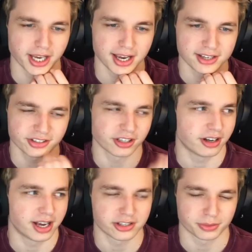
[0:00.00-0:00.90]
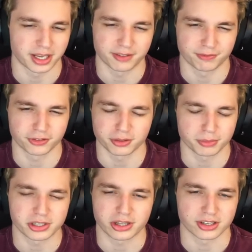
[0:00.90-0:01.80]
I said the last one. For some
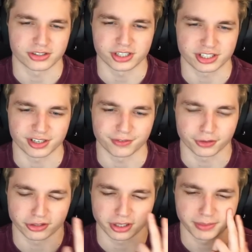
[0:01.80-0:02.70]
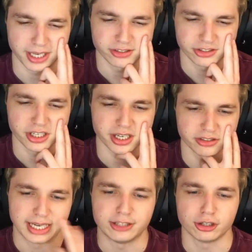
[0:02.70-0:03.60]
reason, I thought 60 for a second, but yeah,
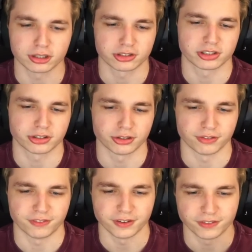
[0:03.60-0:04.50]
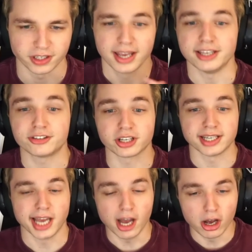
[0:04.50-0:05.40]
six. He took 650. He's gonna
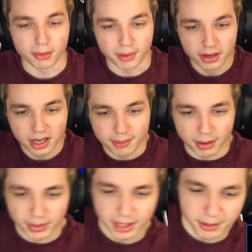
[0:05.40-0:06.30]
tell him about what they've been